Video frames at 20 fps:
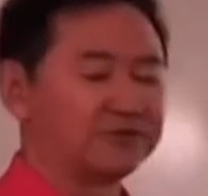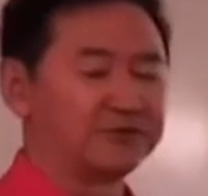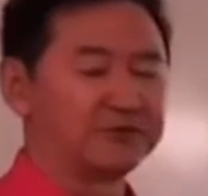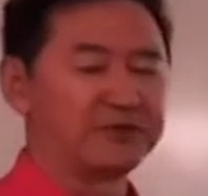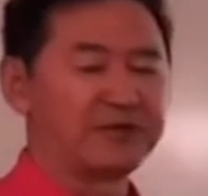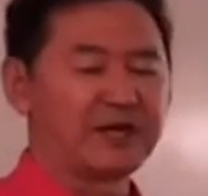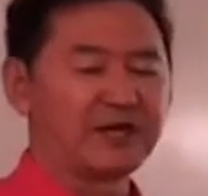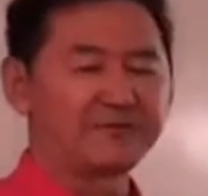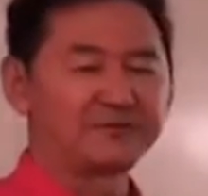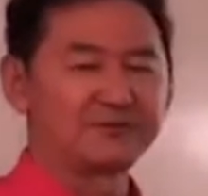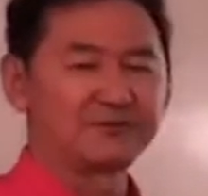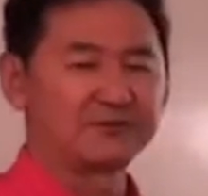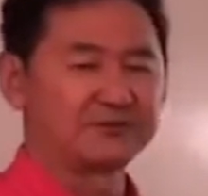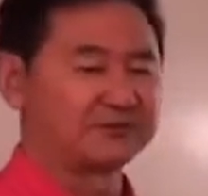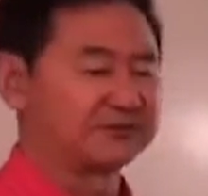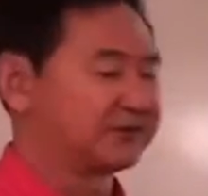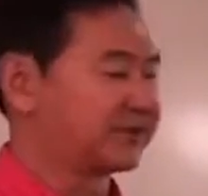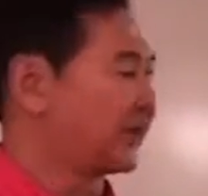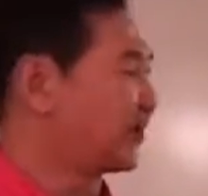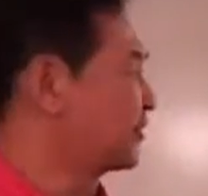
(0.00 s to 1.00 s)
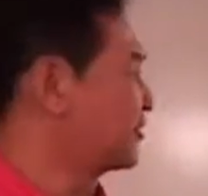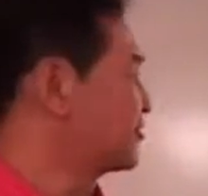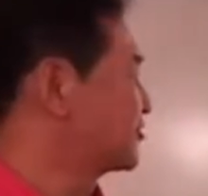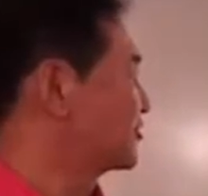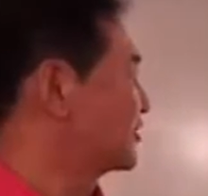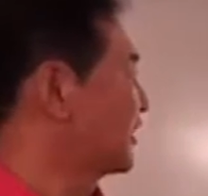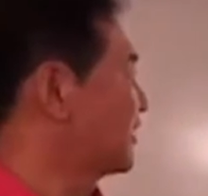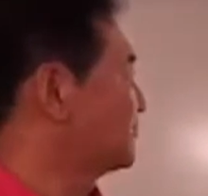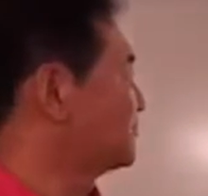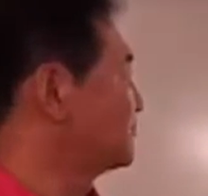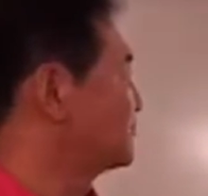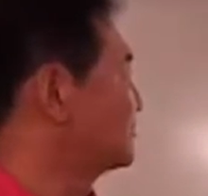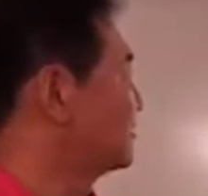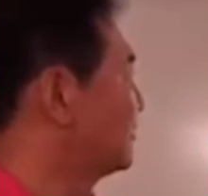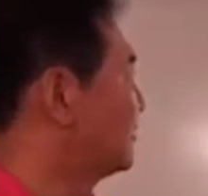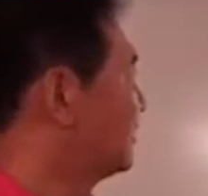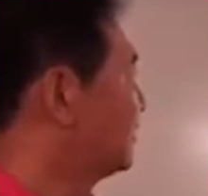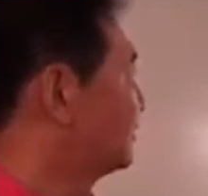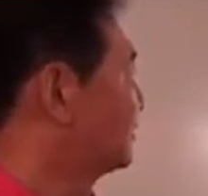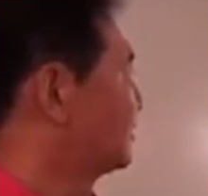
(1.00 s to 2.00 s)
We have to take
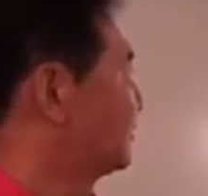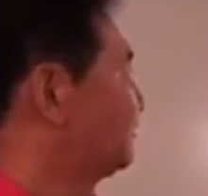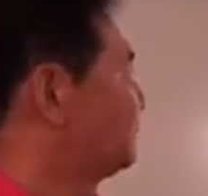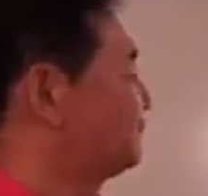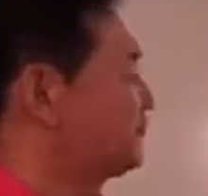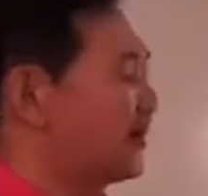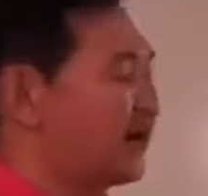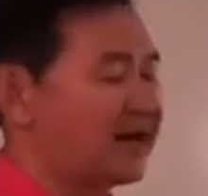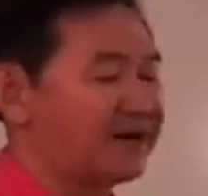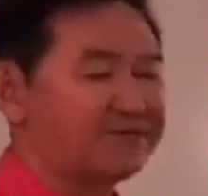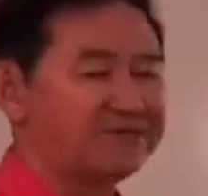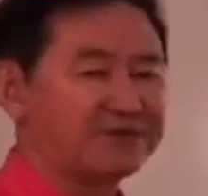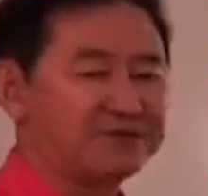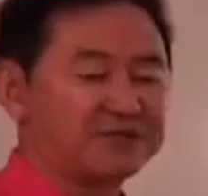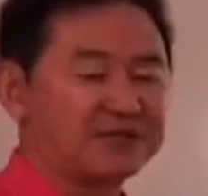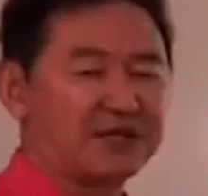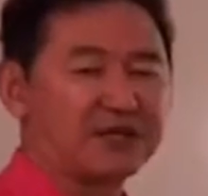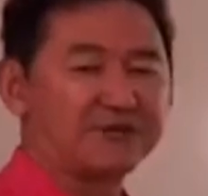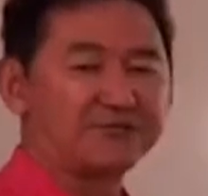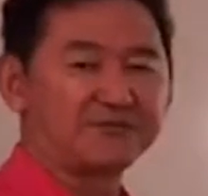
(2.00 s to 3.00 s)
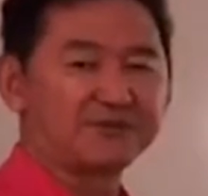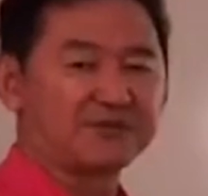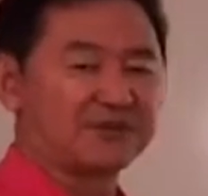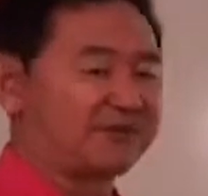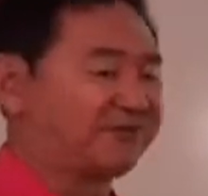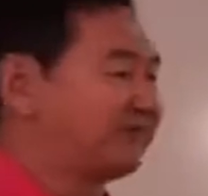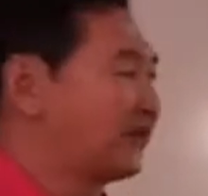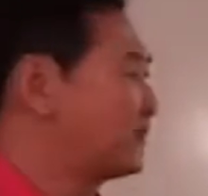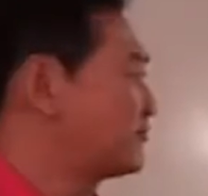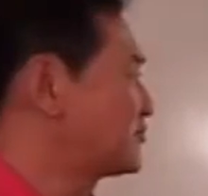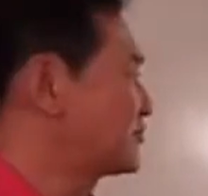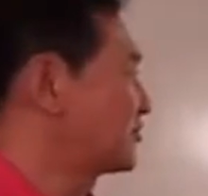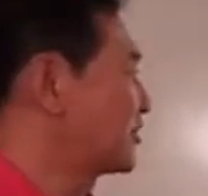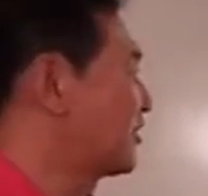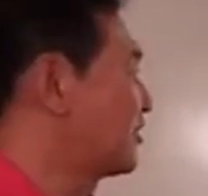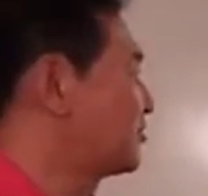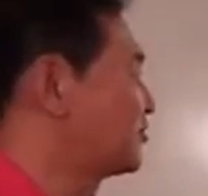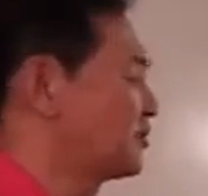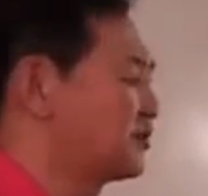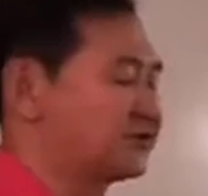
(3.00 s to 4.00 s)
steps, the 5 steps, 5
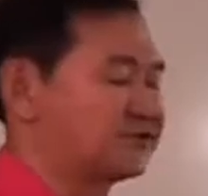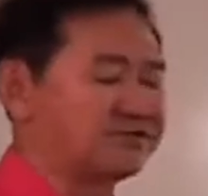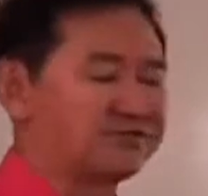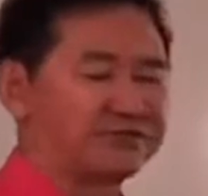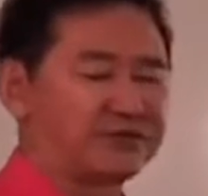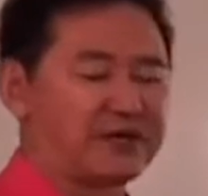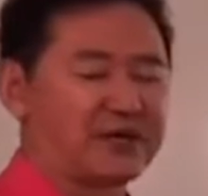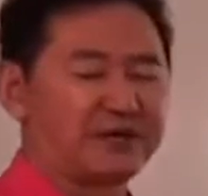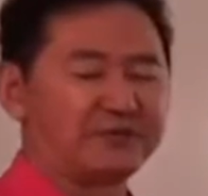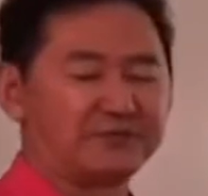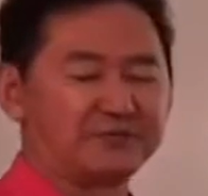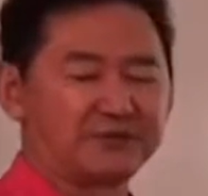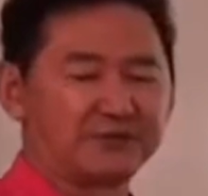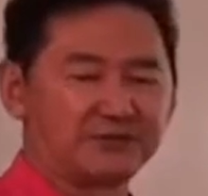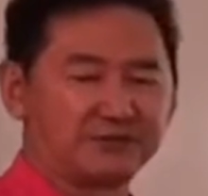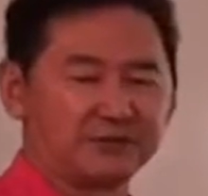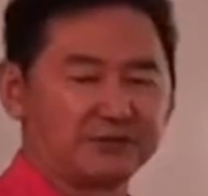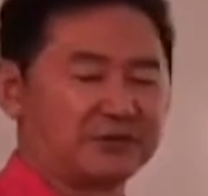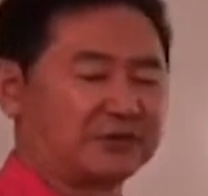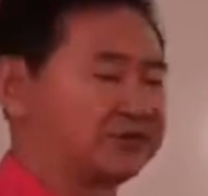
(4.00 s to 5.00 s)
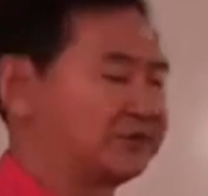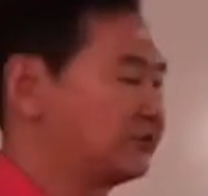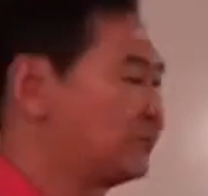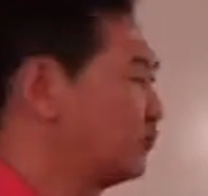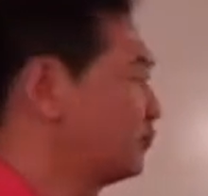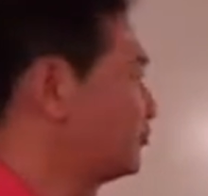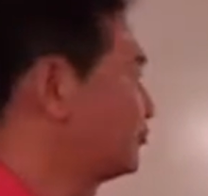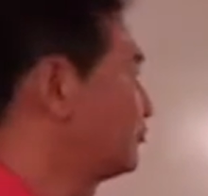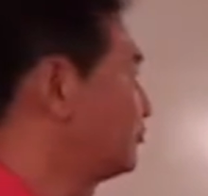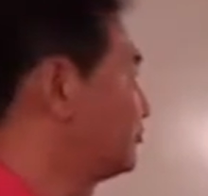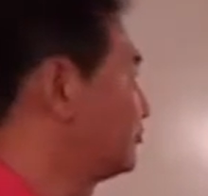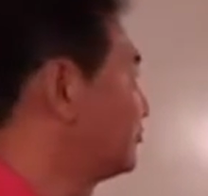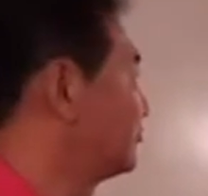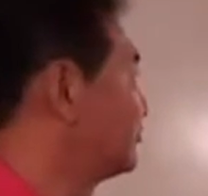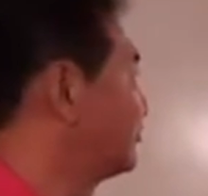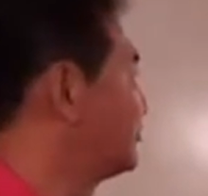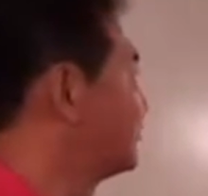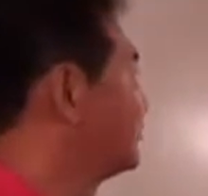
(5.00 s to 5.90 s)
stages we have go through.